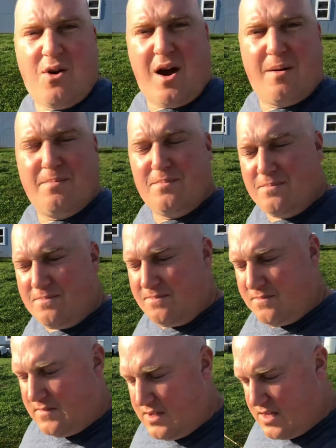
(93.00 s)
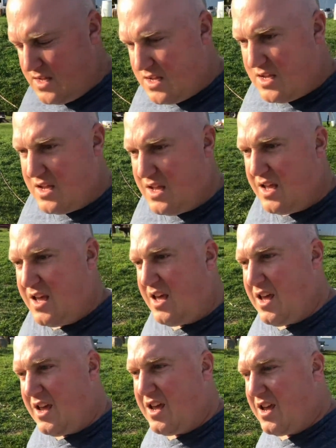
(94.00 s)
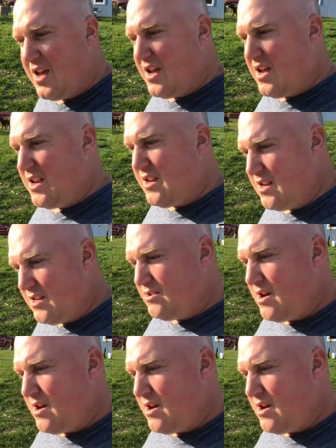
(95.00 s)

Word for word: co-op and